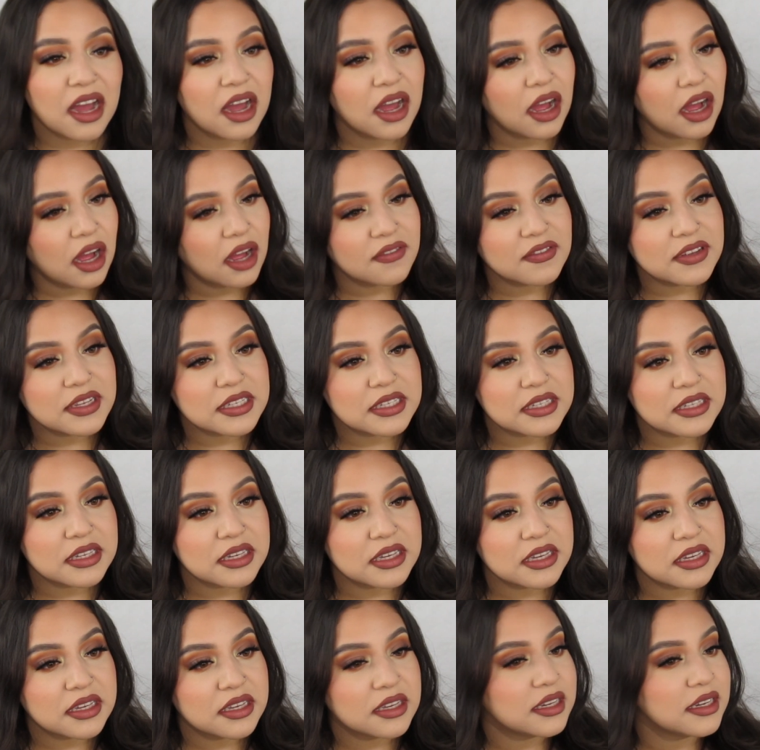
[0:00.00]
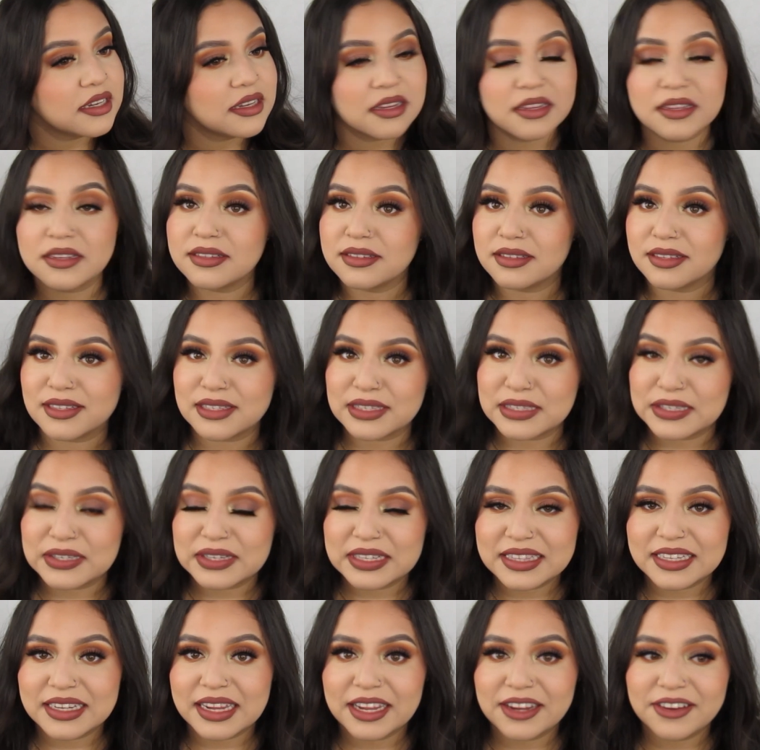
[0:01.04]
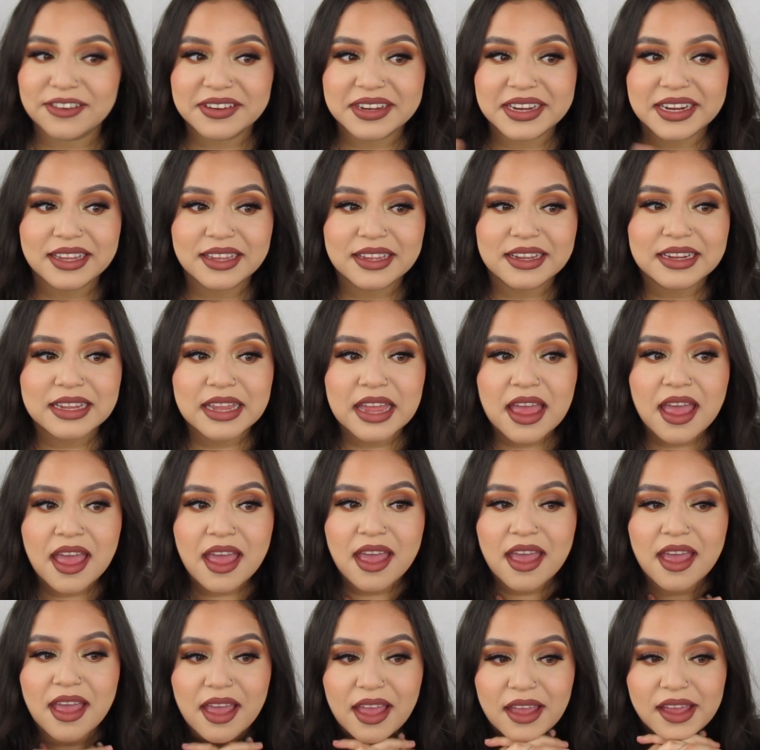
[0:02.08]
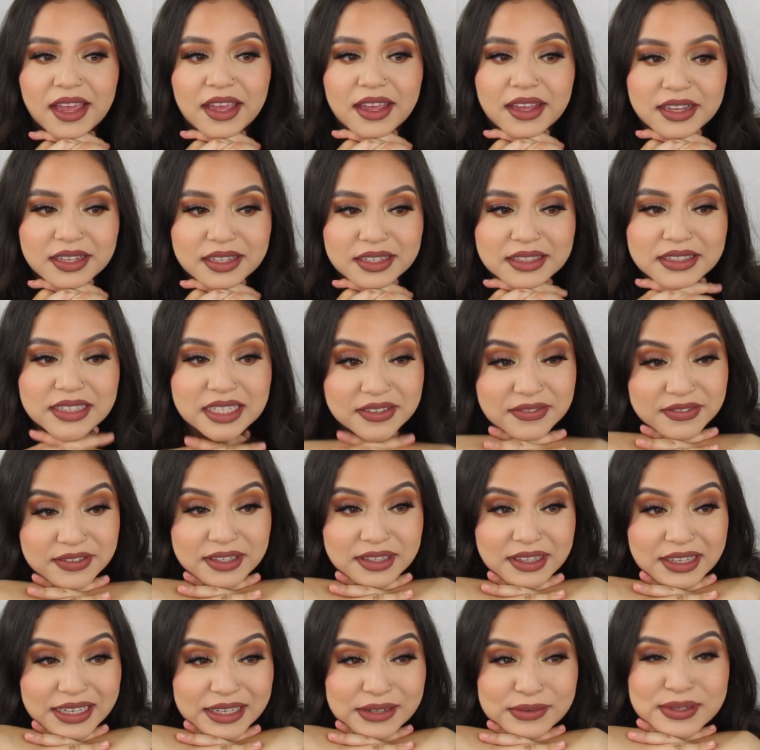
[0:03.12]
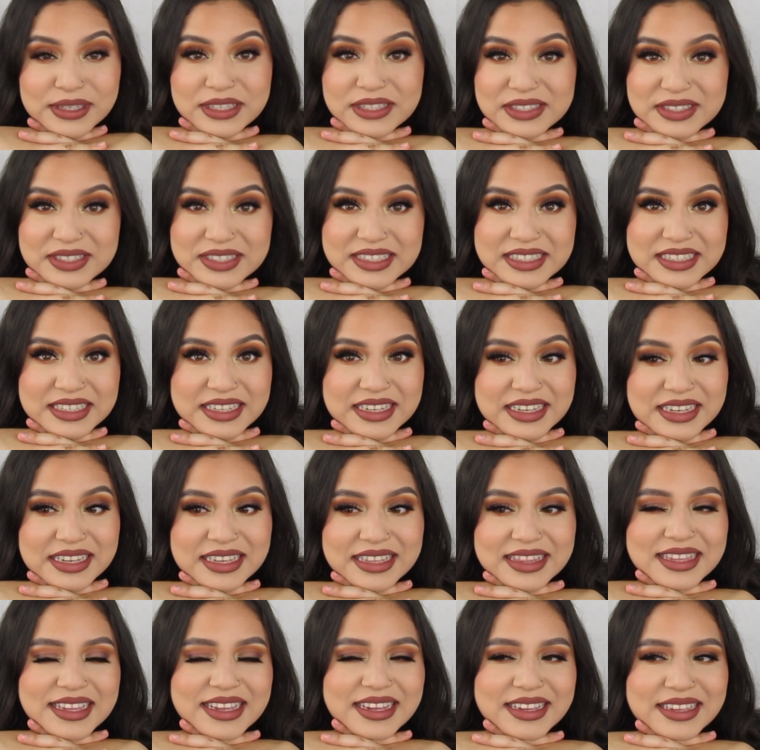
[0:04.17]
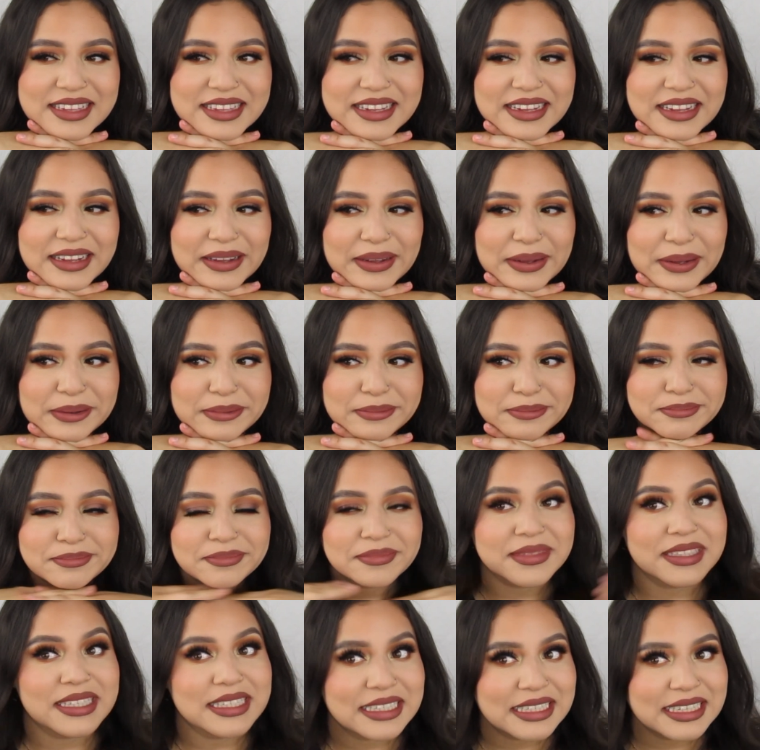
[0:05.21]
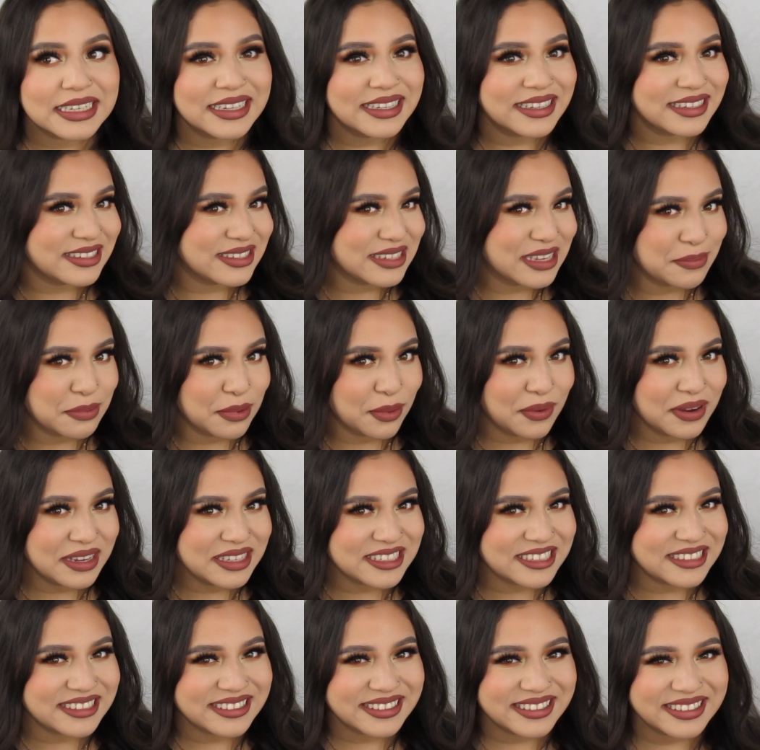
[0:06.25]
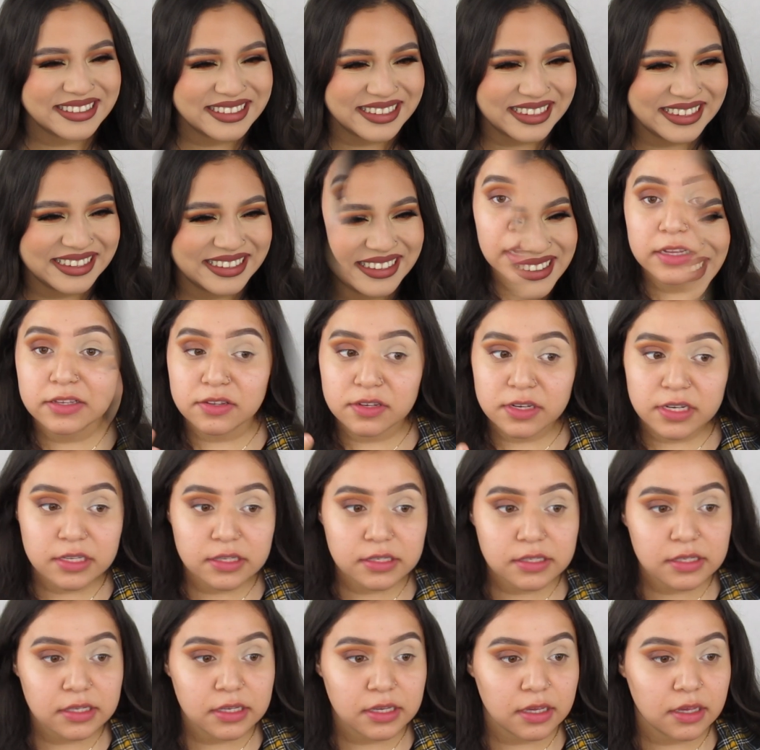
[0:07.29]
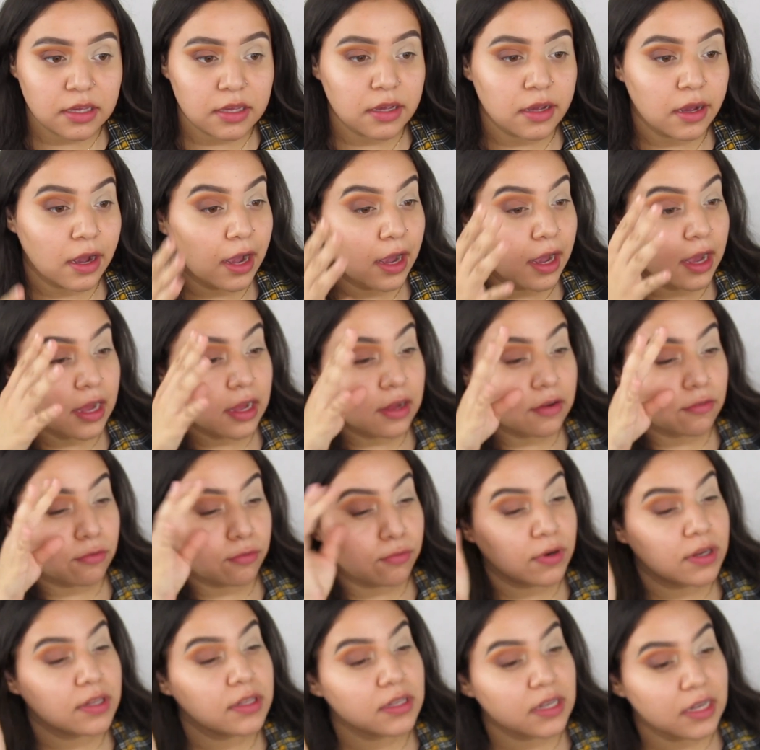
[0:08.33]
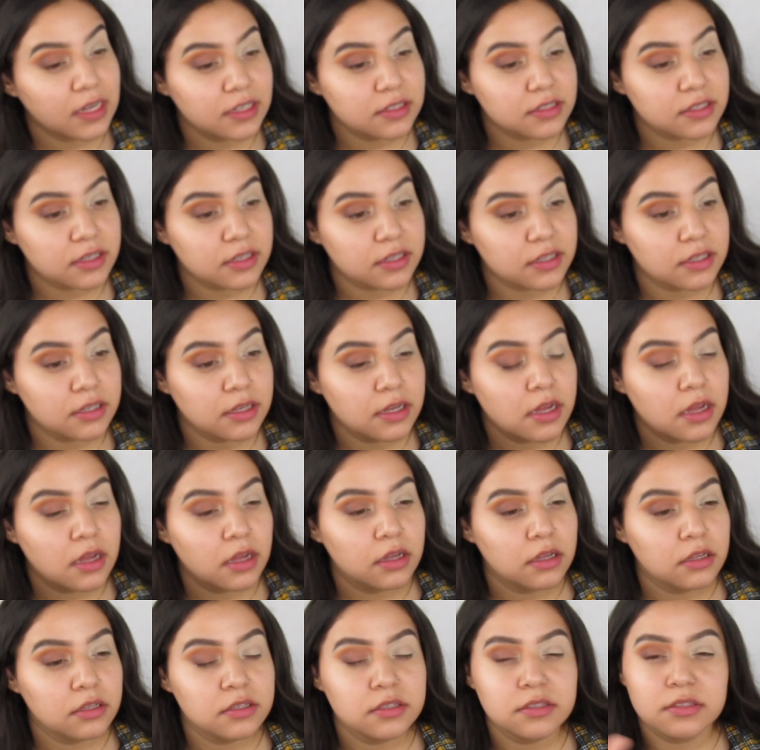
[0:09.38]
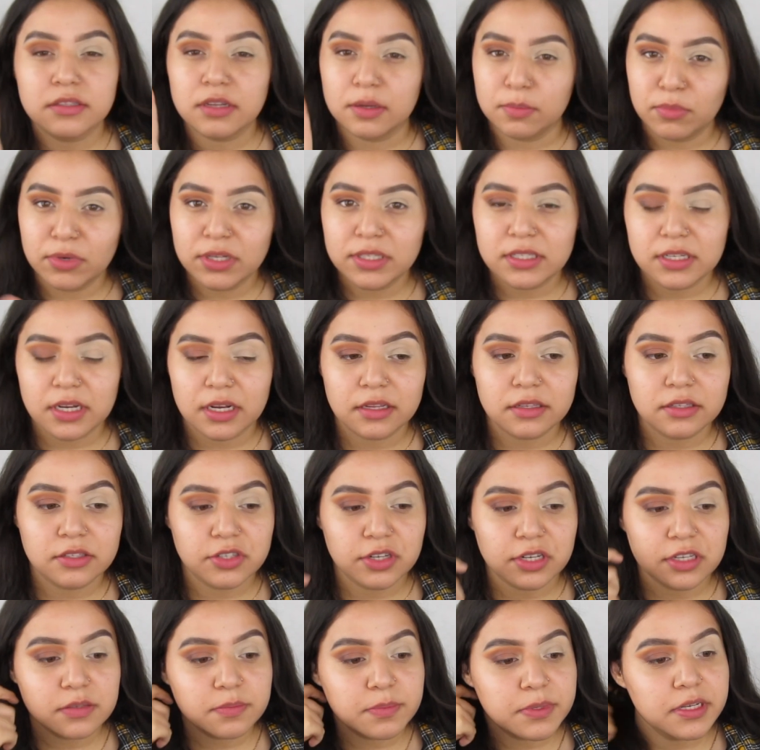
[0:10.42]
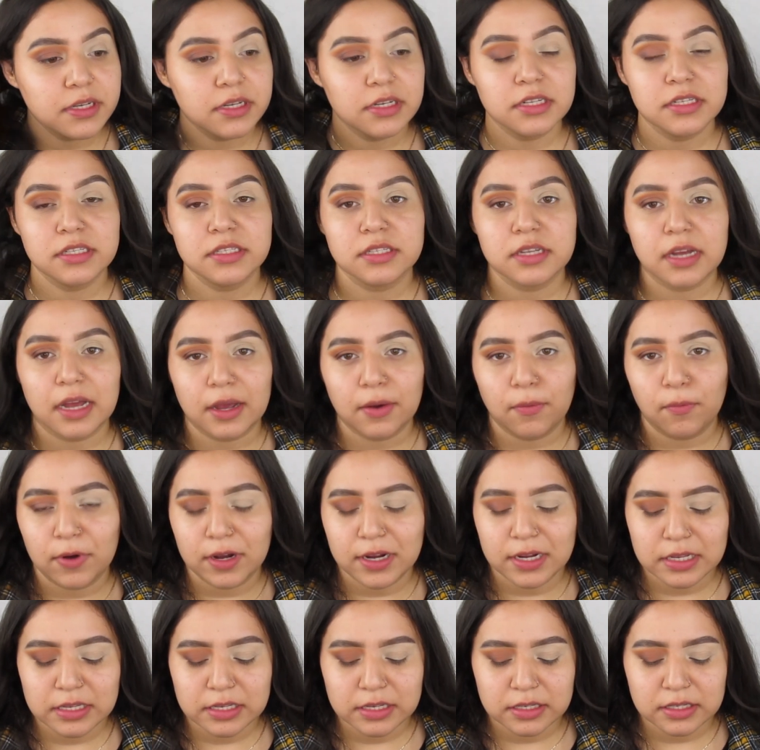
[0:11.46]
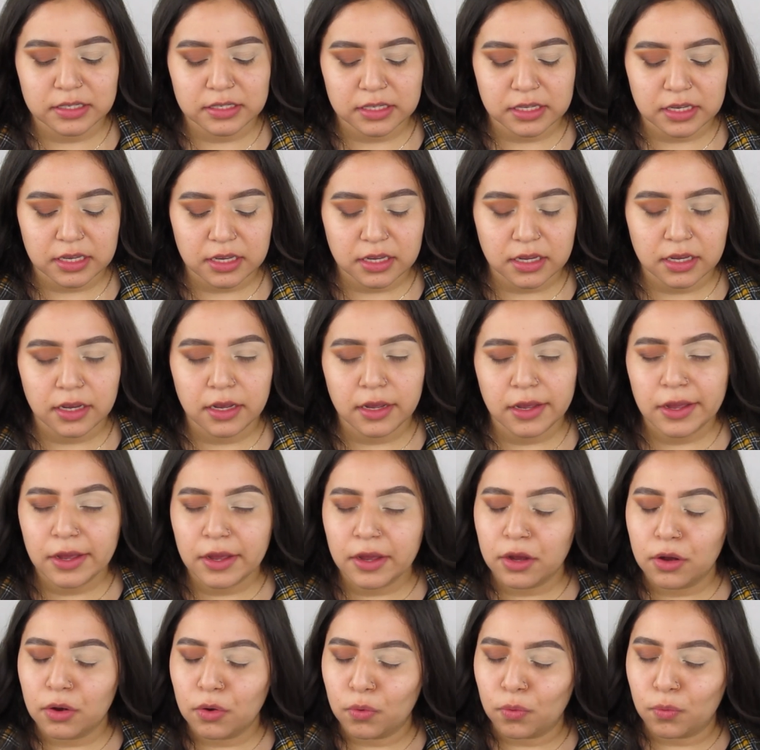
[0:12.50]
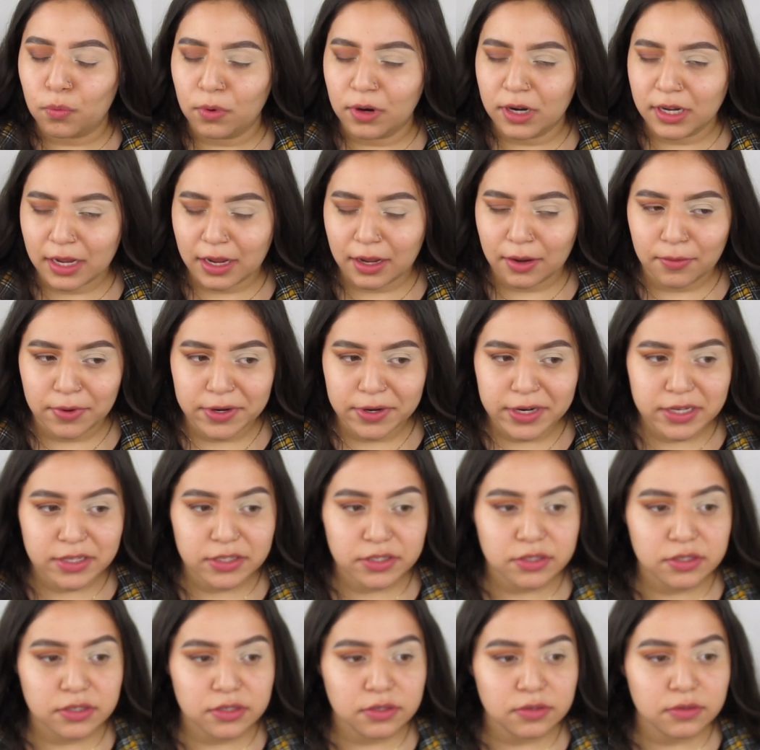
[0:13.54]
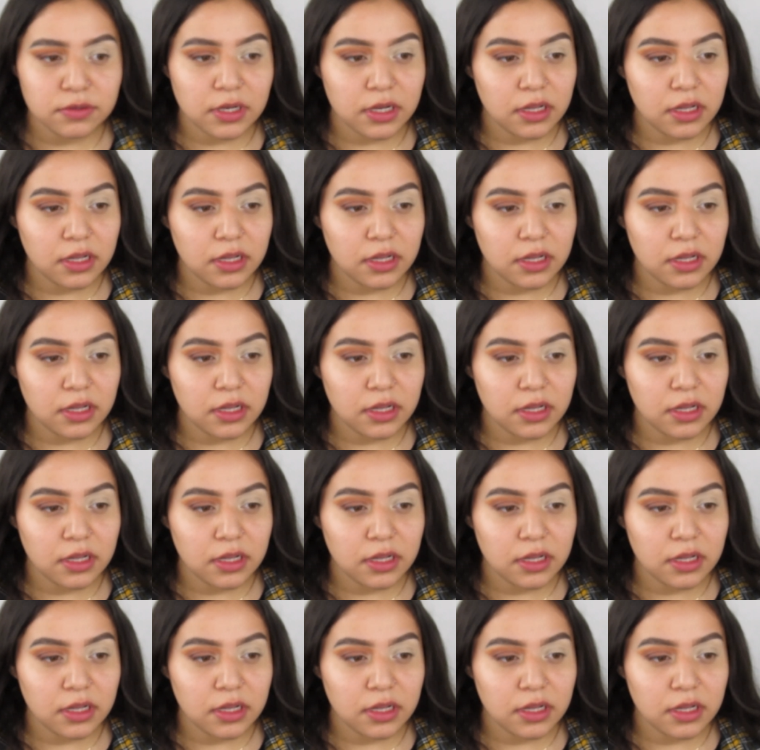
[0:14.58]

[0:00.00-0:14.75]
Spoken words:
Obviously, it is this look that I created, and if you like what you see, then just keep on watching. As you can see, I have one eye done, somewhat done, just because I wanted to see what I wanted to do